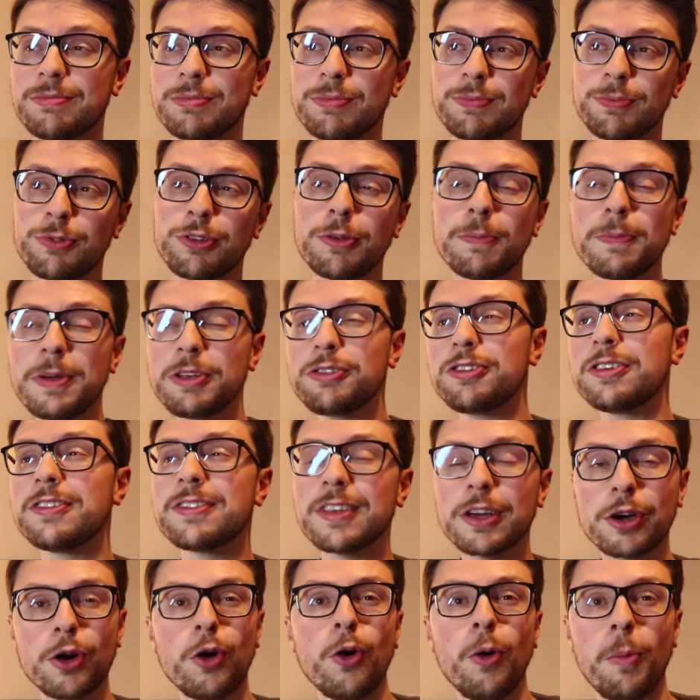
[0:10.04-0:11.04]
submissions
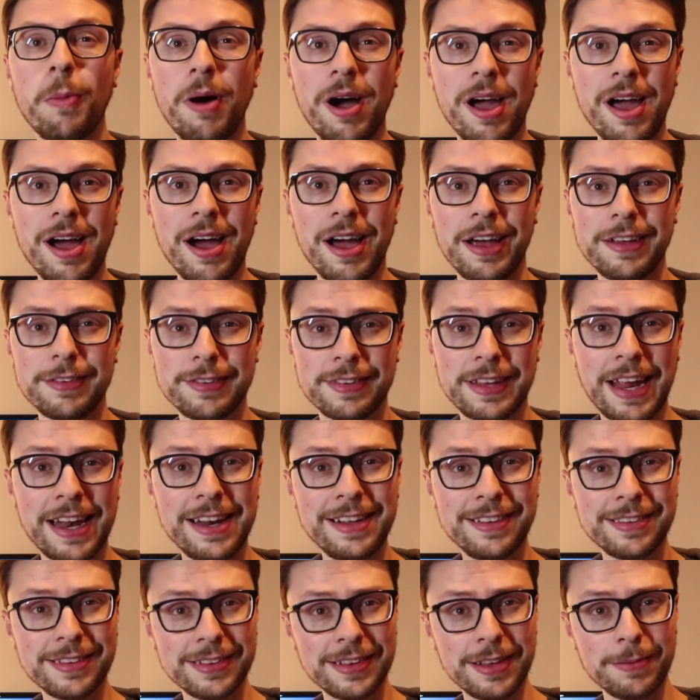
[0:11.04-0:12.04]
that caught my eye, so
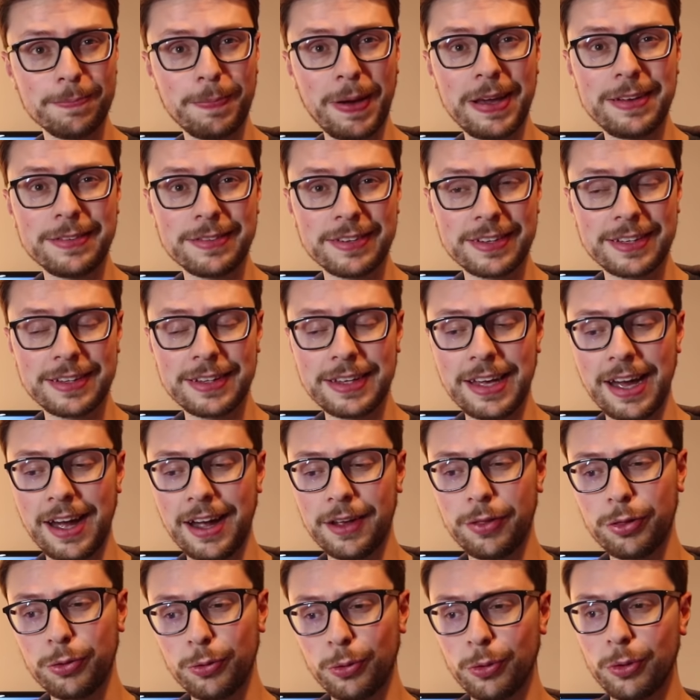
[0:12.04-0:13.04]
anything that basically I
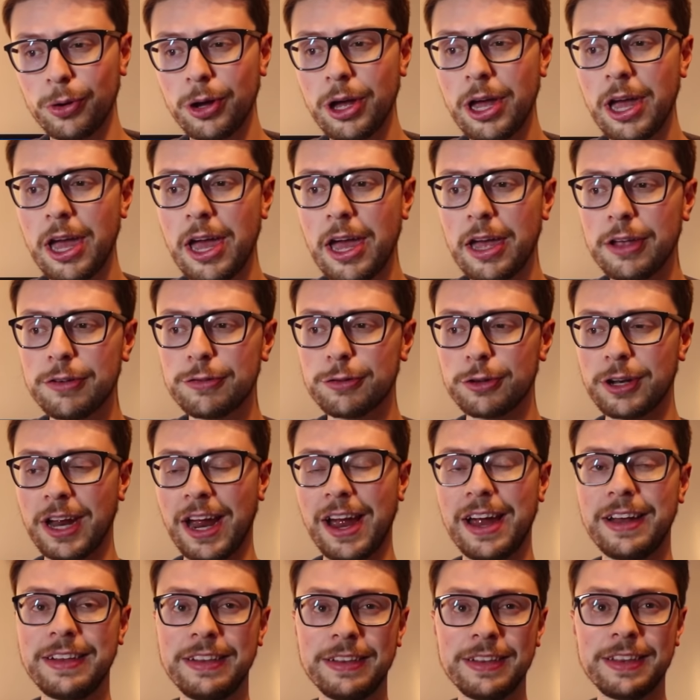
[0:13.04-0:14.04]
thought stood
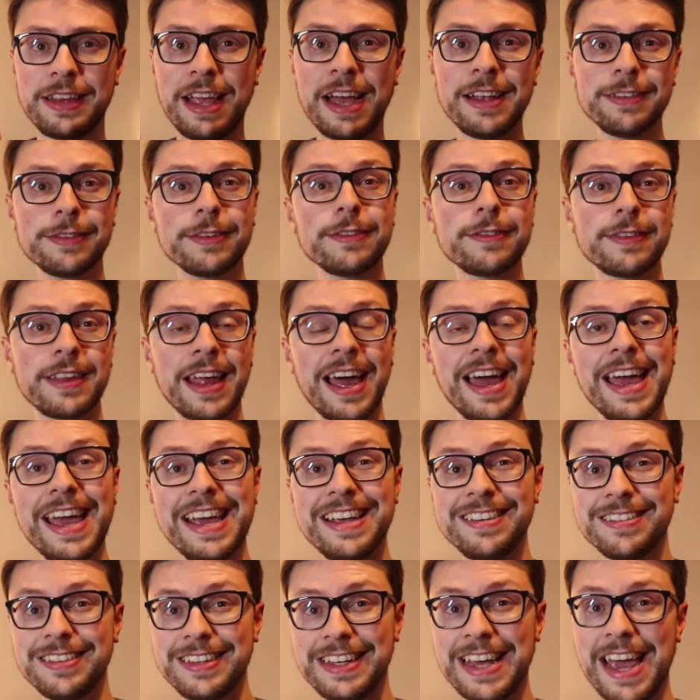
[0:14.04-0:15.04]
out, and the answer to that
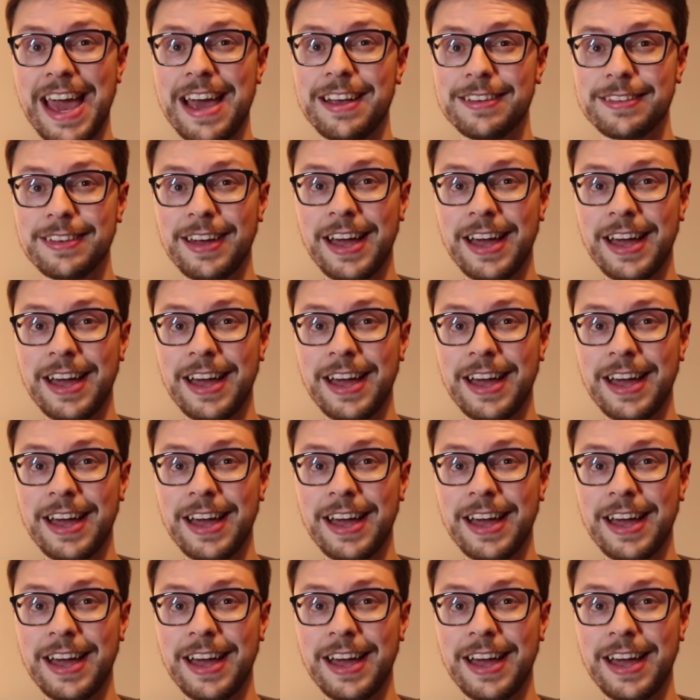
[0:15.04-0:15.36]
is yes.